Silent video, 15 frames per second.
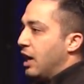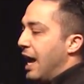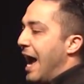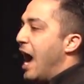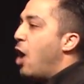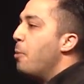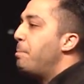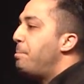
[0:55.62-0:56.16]

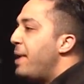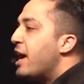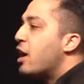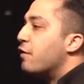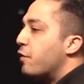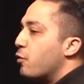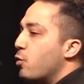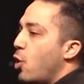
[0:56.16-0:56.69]
How big
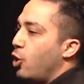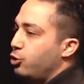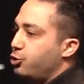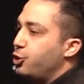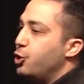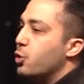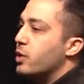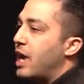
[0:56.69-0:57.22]
of a role
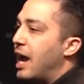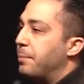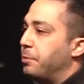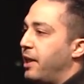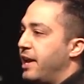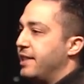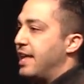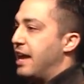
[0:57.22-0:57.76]
do you and I
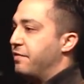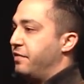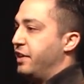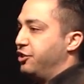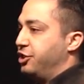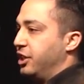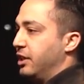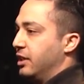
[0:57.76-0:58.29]
play in that
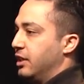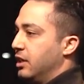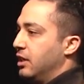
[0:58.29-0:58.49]
vision?